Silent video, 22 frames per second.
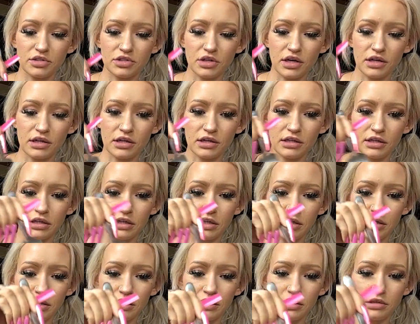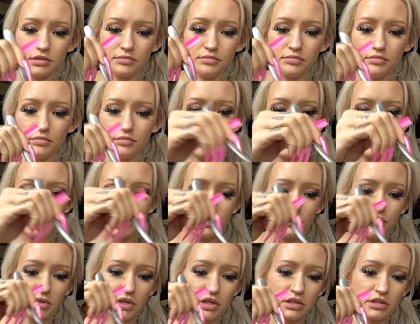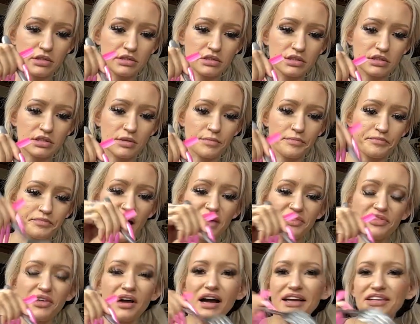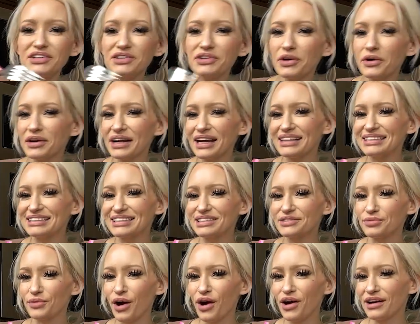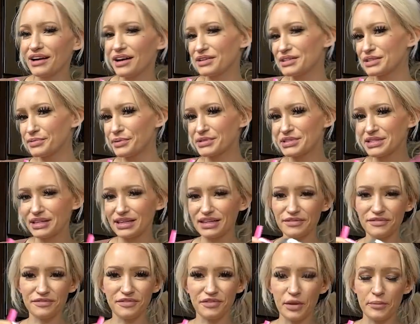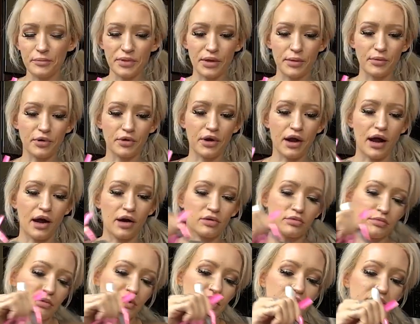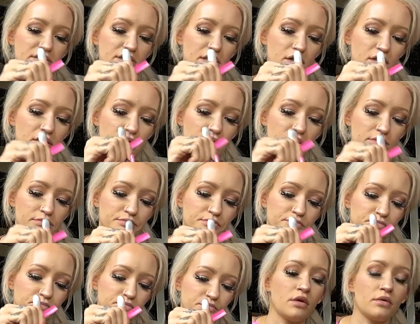Let's try to get like a good baked piece. You know what I did wrong? I was supposed to like flip them around, but it's all good.